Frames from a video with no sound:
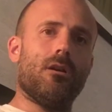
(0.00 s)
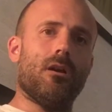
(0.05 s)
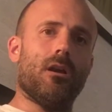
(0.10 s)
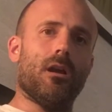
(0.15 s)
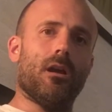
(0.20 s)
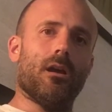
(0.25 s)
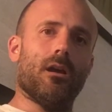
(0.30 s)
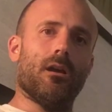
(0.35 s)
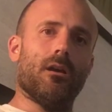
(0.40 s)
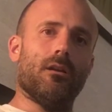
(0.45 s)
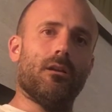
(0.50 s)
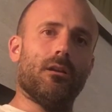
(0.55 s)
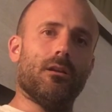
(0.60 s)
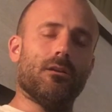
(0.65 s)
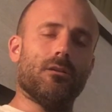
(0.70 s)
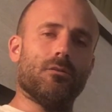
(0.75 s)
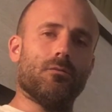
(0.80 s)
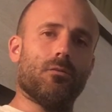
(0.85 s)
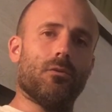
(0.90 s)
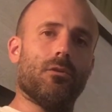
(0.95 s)
and
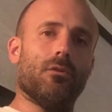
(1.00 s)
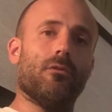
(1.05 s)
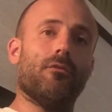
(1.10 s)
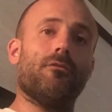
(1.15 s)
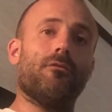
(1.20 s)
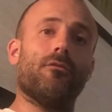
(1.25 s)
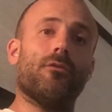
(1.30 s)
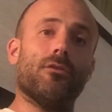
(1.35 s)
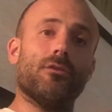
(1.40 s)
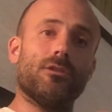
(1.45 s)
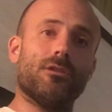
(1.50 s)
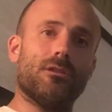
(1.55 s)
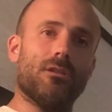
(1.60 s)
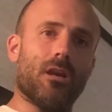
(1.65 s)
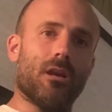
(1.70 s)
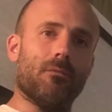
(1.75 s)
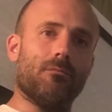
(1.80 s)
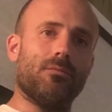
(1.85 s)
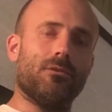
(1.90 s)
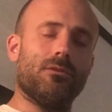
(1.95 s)
is one of the first
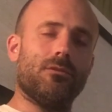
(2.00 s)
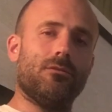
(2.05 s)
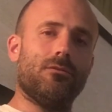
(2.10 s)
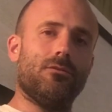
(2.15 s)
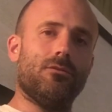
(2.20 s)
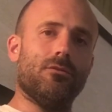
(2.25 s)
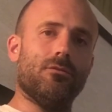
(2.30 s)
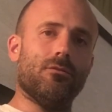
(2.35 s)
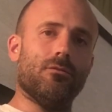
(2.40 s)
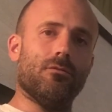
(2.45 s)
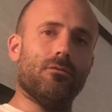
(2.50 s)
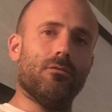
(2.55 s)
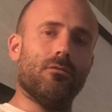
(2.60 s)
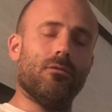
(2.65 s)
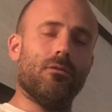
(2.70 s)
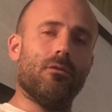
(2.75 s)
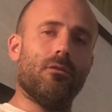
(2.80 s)
steps to